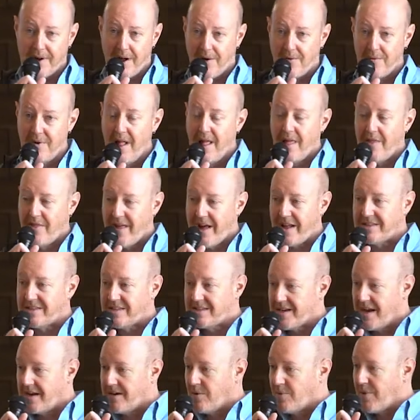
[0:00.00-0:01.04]
Now, that
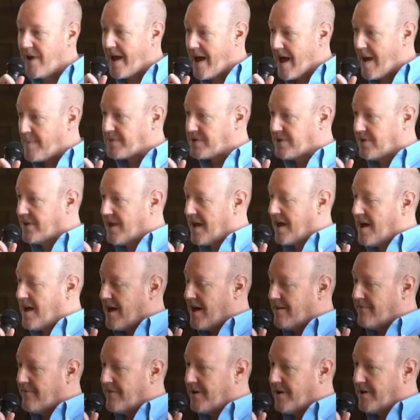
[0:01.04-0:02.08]
stated, we absolutely
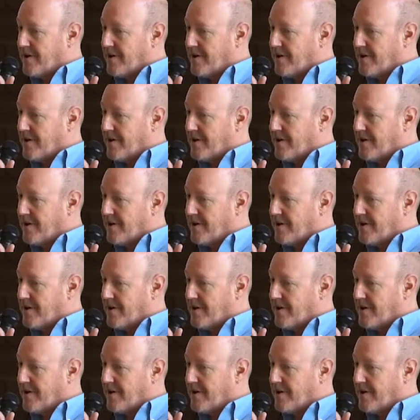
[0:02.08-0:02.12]
have